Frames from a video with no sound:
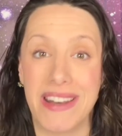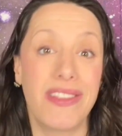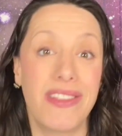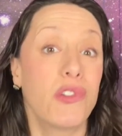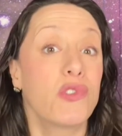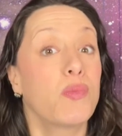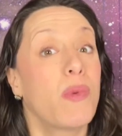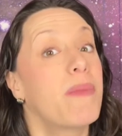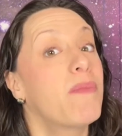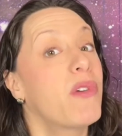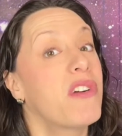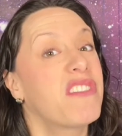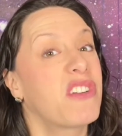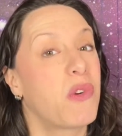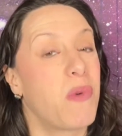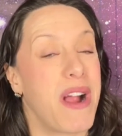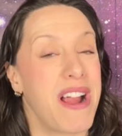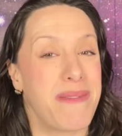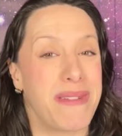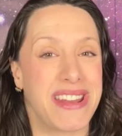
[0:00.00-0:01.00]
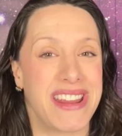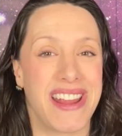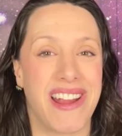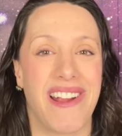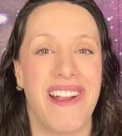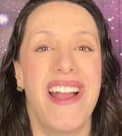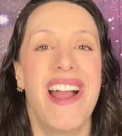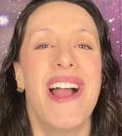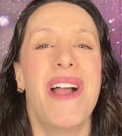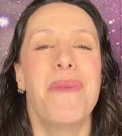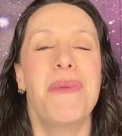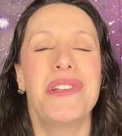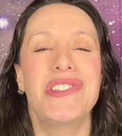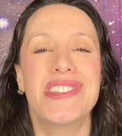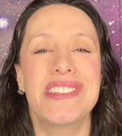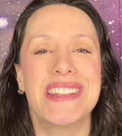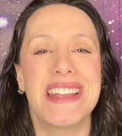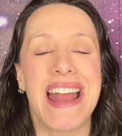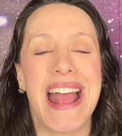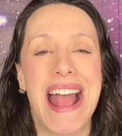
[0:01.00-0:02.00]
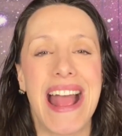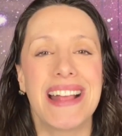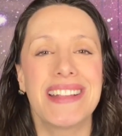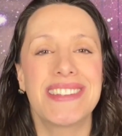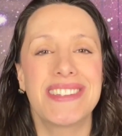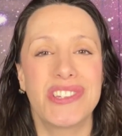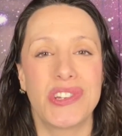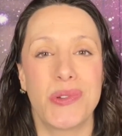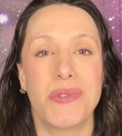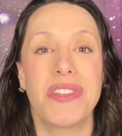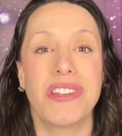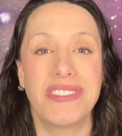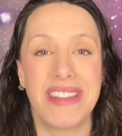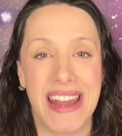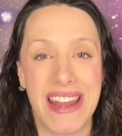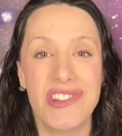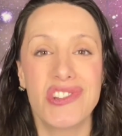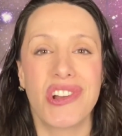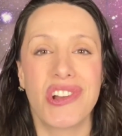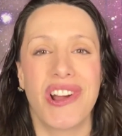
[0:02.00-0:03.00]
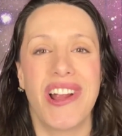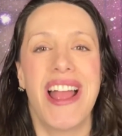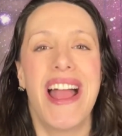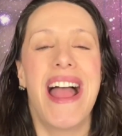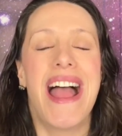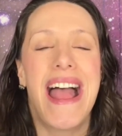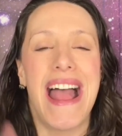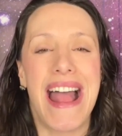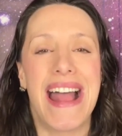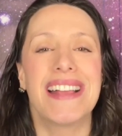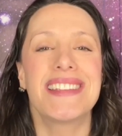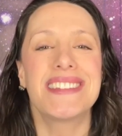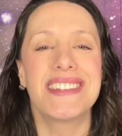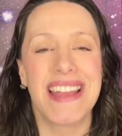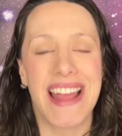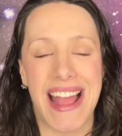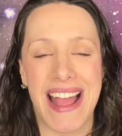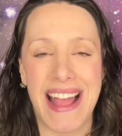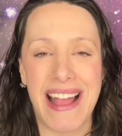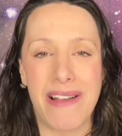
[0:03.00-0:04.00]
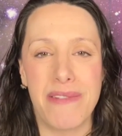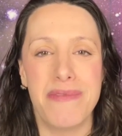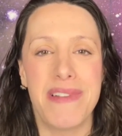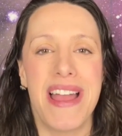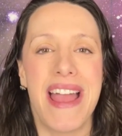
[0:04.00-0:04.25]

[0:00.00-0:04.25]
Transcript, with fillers: And there's one more requirement here, which is it has to, the lander has to have